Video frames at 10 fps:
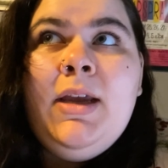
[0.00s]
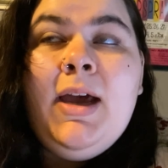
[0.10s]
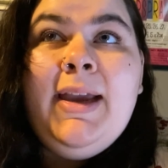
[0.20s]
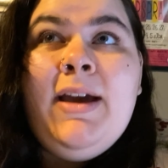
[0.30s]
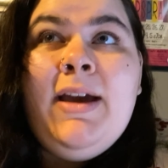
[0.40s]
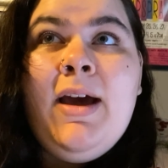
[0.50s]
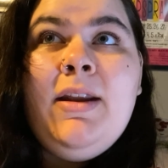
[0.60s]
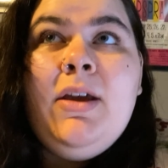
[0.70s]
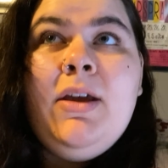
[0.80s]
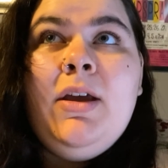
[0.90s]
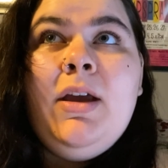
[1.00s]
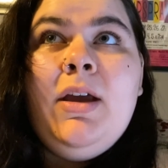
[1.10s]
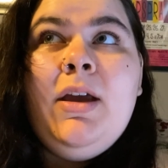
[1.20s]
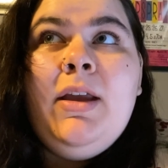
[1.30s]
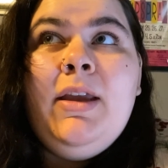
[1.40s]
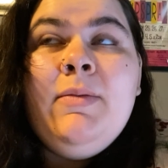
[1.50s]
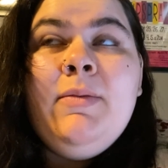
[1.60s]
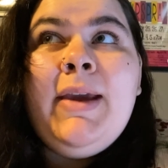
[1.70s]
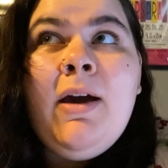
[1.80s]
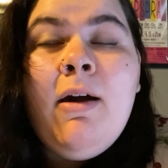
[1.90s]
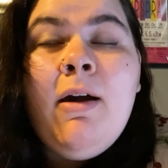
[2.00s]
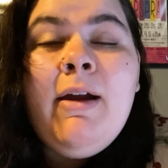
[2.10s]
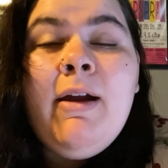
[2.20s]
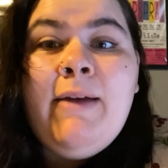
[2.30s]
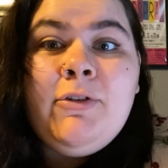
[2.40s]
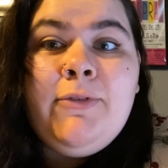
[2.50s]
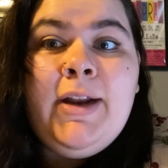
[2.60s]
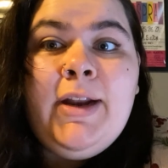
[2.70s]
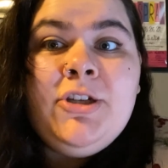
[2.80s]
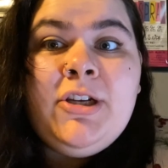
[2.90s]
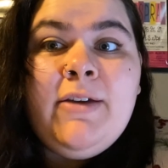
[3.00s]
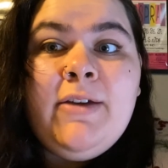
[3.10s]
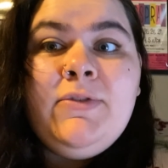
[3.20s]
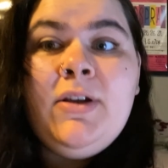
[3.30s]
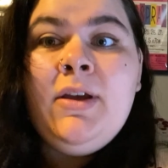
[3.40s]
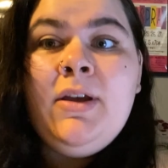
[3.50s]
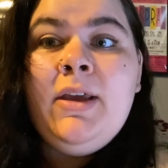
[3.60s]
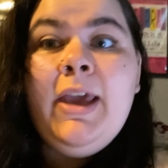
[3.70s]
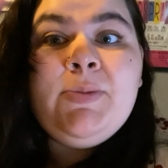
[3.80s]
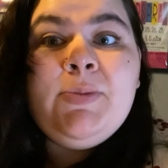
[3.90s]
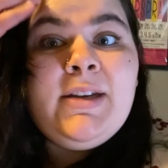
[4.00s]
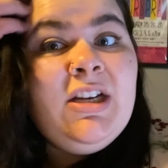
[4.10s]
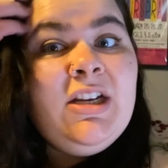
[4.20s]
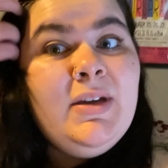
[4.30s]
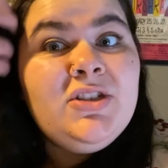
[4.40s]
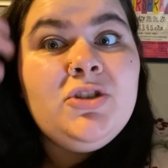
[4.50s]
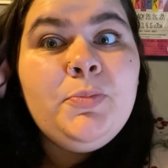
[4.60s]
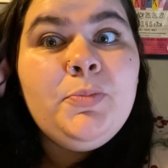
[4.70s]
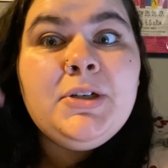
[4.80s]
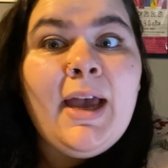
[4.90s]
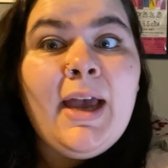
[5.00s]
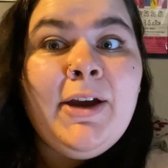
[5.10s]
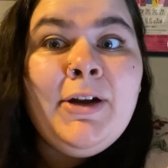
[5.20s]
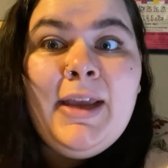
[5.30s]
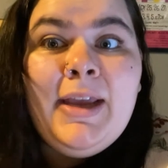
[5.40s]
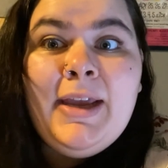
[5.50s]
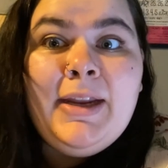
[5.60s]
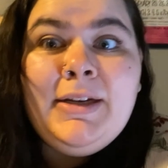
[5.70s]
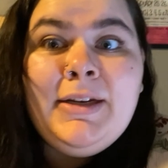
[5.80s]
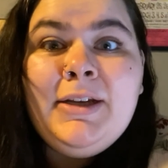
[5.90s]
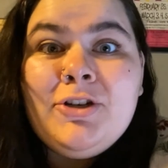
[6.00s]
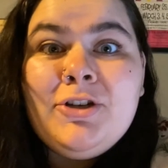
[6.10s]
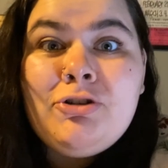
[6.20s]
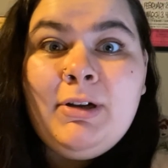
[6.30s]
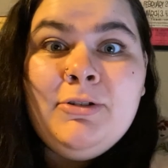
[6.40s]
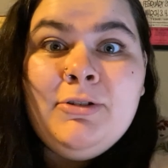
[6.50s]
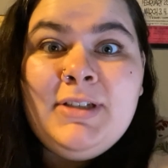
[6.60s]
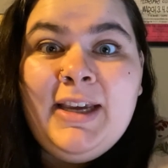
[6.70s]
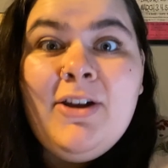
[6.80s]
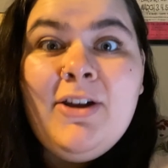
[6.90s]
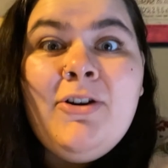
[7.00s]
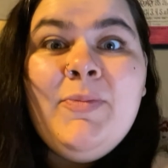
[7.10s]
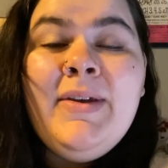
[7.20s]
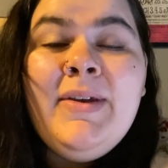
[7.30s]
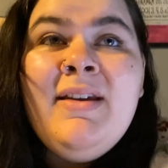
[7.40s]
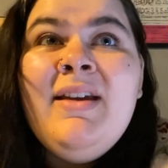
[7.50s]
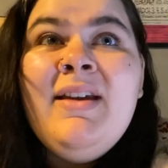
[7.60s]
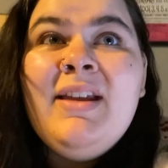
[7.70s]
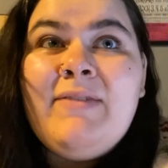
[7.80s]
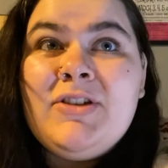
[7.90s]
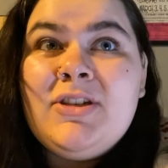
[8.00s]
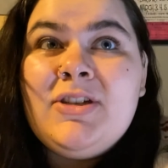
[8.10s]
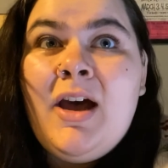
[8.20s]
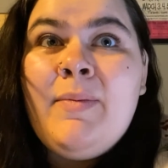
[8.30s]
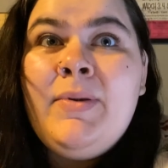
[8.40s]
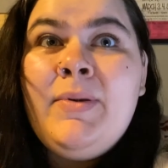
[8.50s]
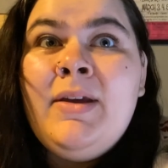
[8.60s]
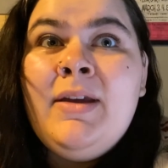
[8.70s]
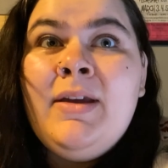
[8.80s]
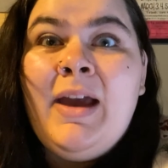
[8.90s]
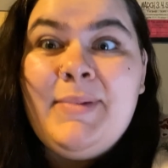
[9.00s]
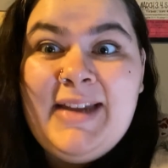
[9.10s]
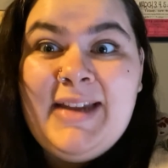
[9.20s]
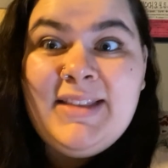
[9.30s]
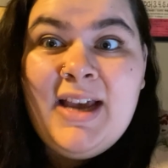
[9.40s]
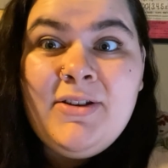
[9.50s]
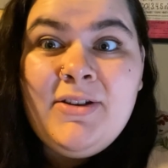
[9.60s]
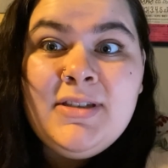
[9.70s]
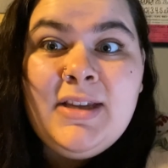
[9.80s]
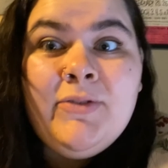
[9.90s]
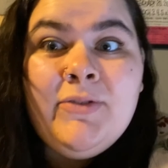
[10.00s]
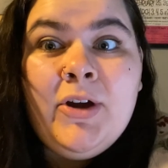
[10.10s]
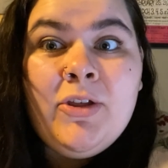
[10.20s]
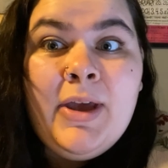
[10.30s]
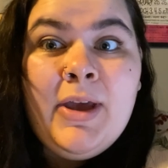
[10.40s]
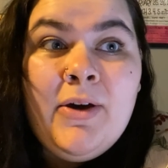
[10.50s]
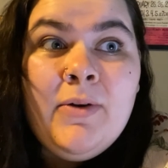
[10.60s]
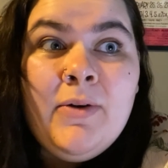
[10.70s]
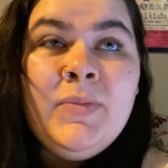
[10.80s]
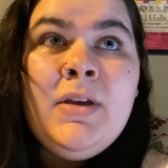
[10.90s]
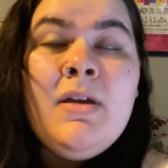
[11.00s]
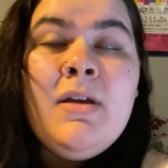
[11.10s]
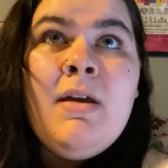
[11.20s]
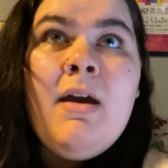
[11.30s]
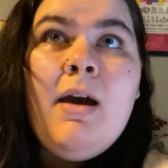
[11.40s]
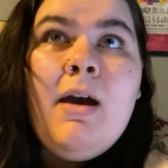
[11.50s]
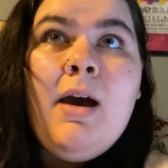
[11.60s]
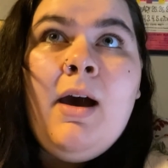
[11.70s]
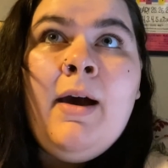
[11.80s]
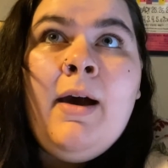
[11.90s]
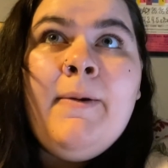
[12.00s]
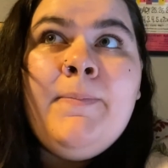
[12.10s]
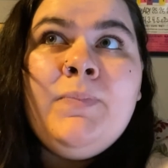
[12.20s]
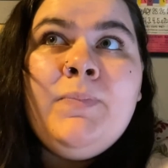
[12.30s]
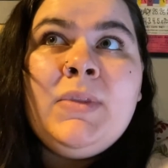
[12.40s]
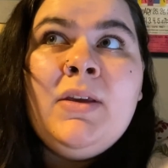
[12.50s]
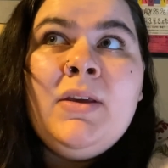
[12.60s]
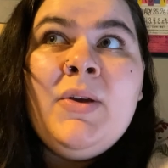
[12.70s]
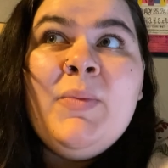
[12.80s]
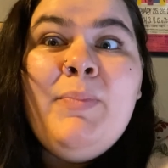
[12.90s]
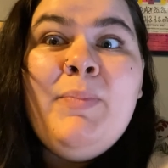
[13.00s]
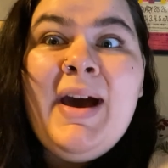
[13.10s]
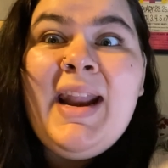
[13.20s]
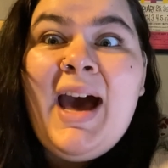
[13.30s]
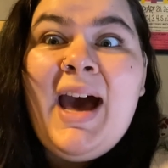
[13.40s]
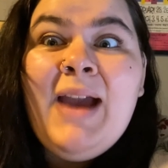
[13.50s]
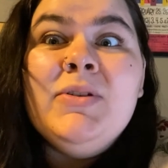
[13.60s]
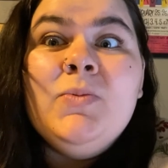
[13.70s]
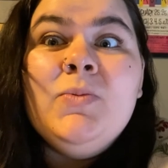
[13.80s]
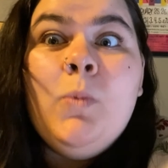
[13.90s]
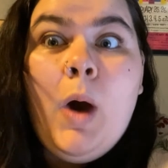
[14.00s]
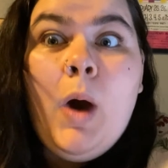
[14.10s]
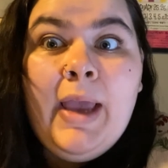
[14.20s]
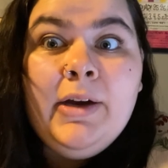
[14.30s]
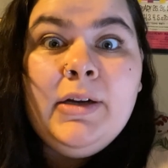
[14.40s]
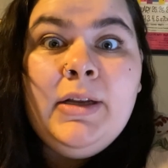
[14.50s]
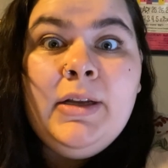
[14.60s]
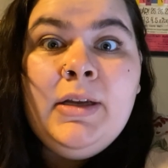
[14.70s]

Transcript: I got in my car after Friday's shift, expecting to be super tired and gonna struggle to get home and have to stop at my dad's house instead of going all the way home. But I was wired.